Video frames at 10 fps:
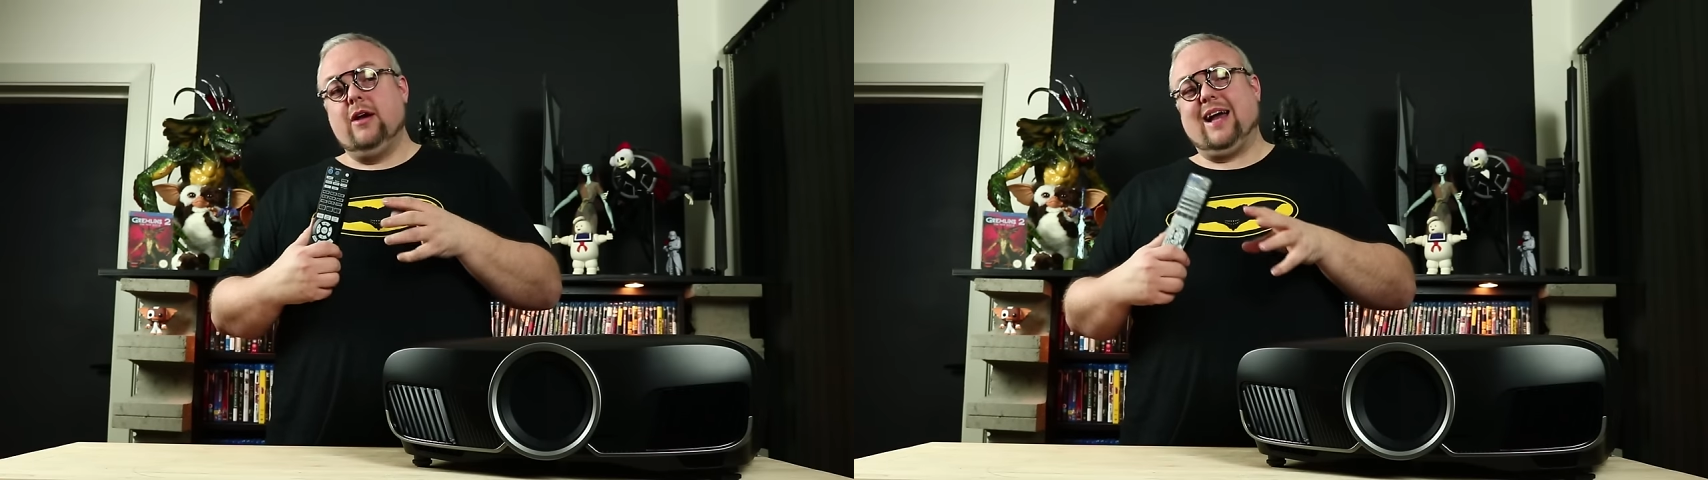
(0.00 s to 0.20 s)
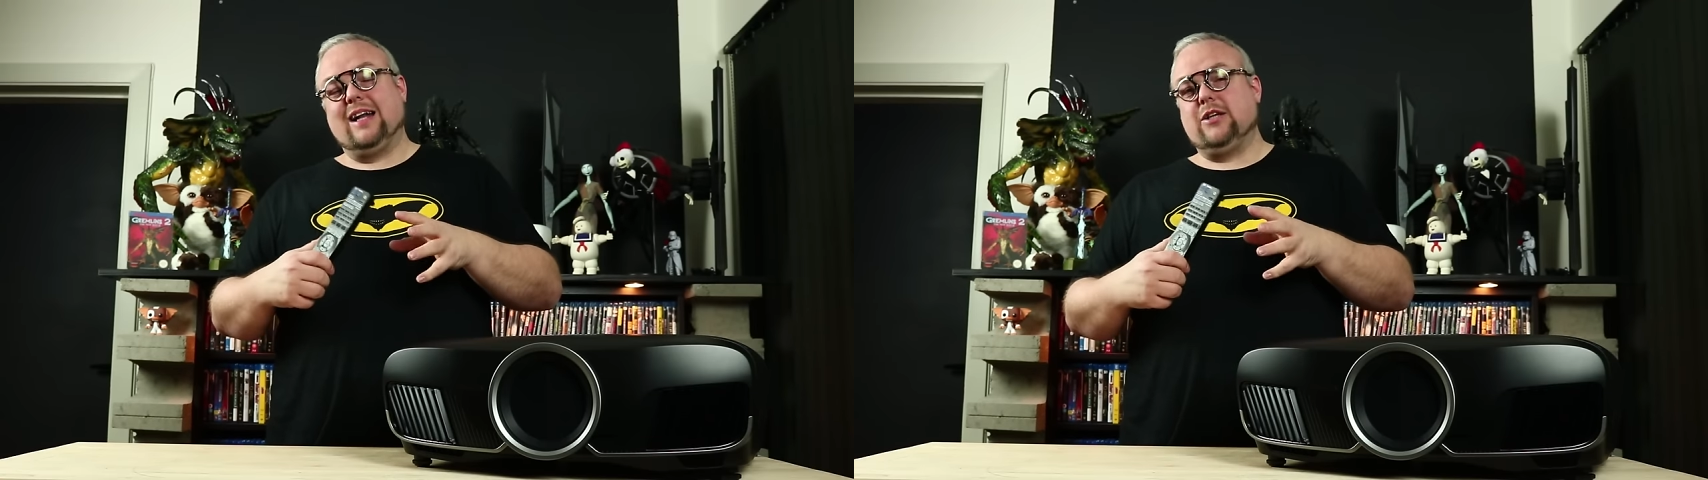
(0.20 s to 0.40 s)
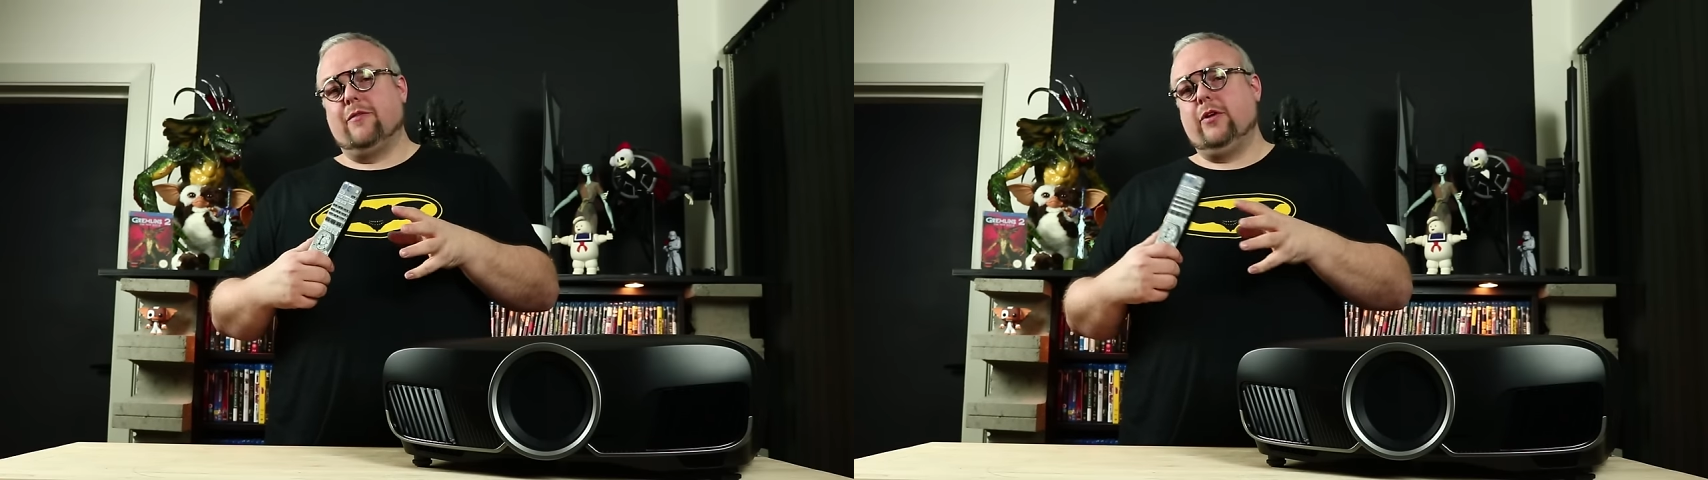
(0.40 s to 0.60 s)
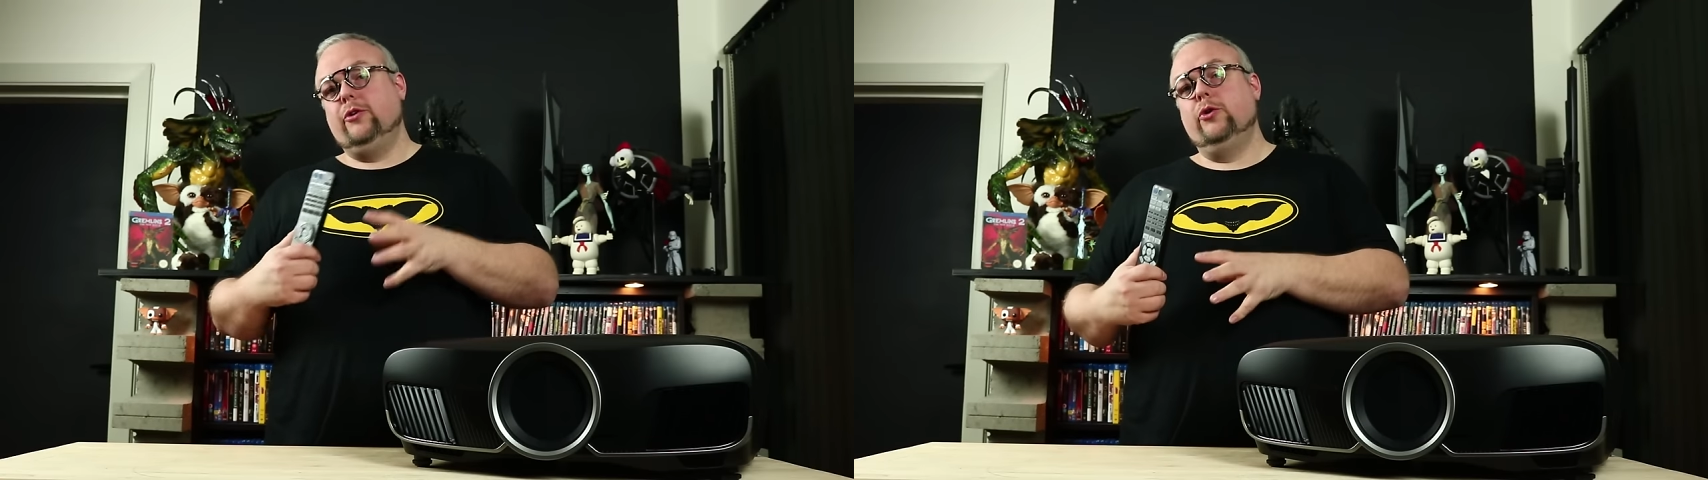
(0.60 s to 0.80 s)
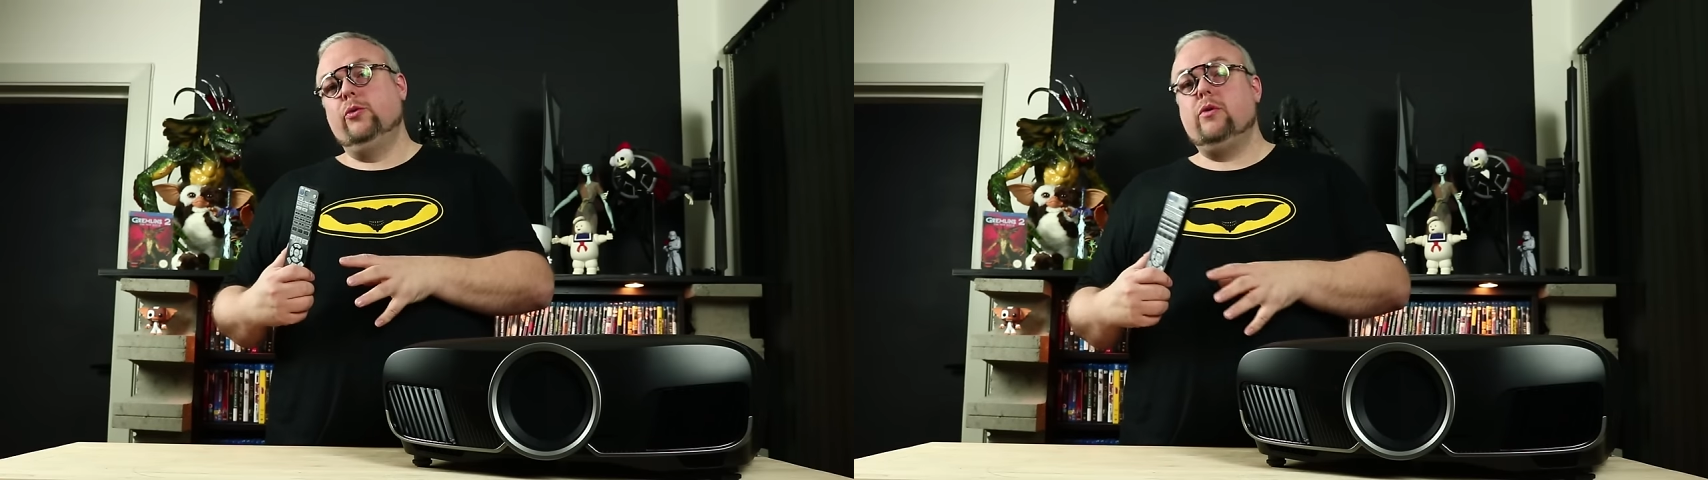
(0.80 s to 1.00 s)
got something
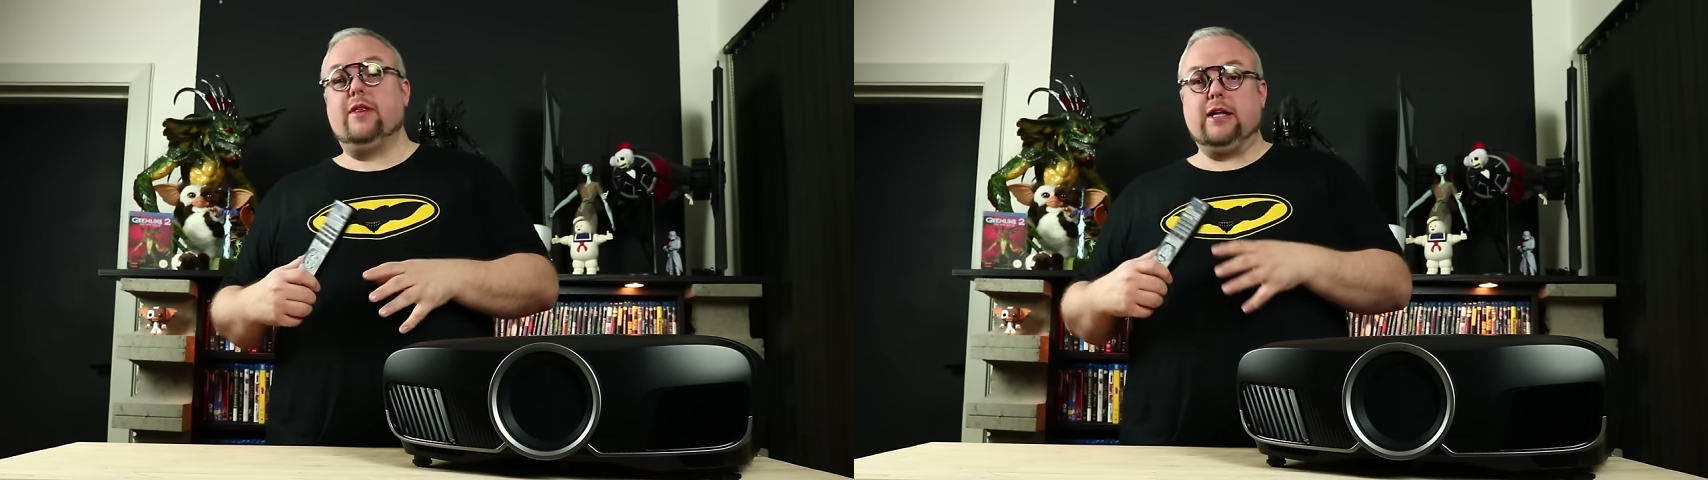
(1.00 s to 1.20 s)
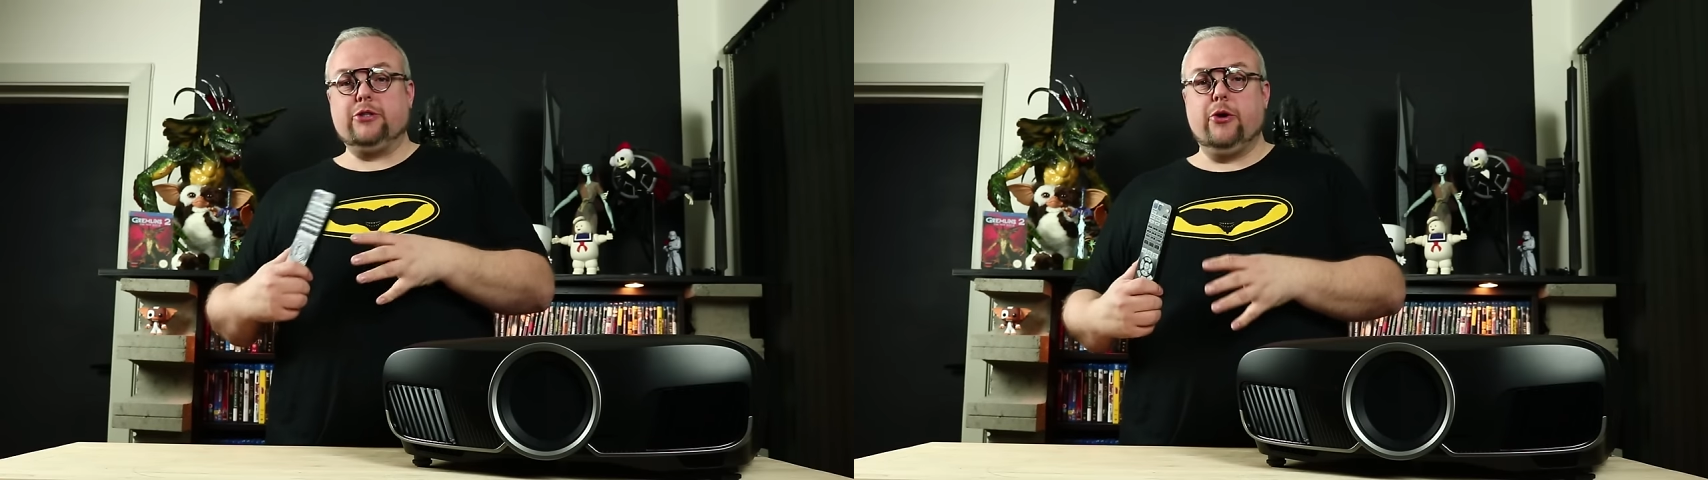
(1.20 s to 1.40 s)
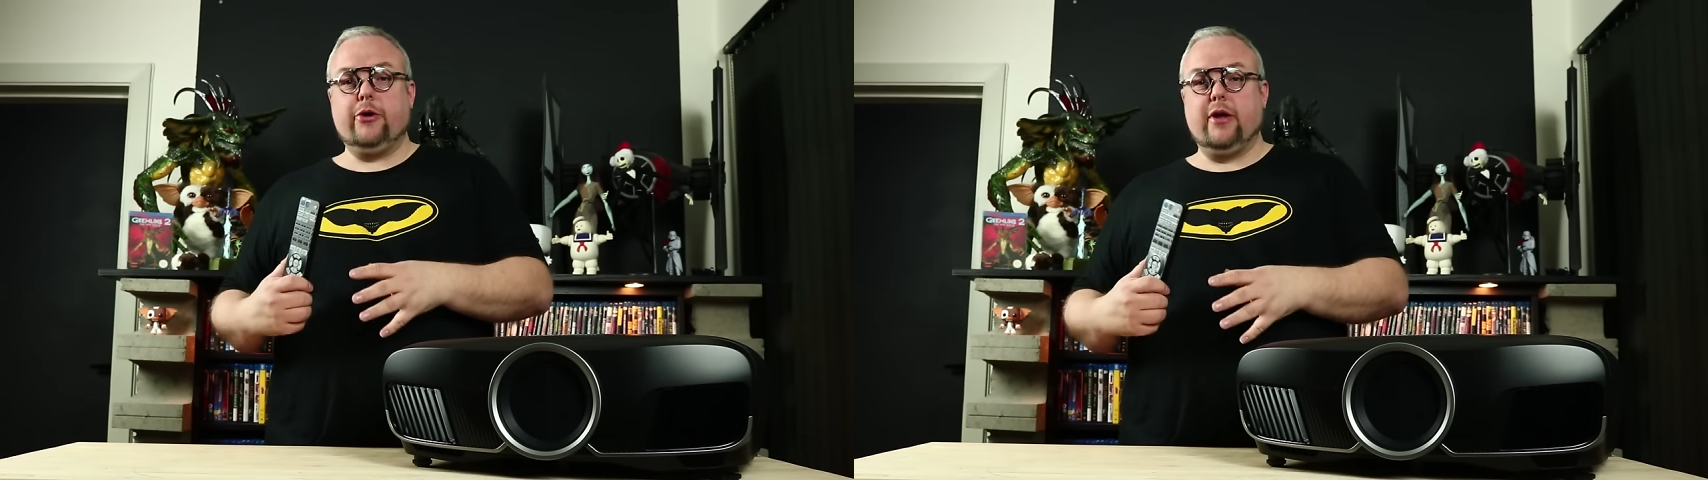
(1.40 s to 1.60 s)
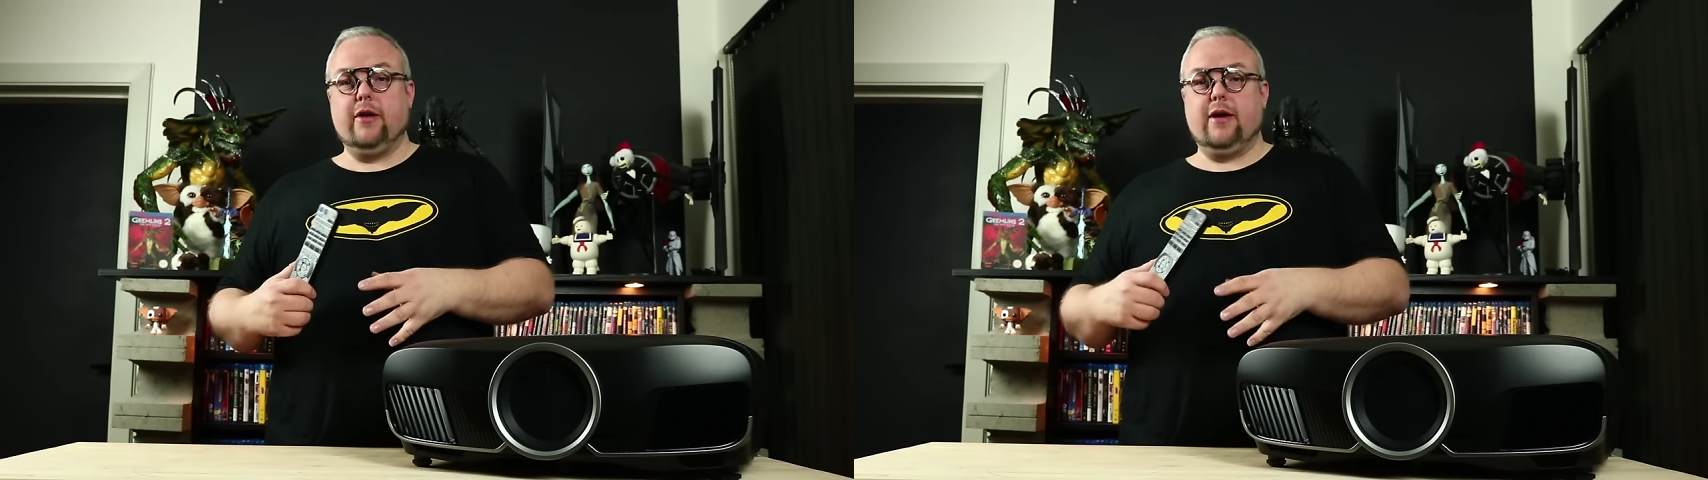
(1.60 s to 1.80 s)
new that's good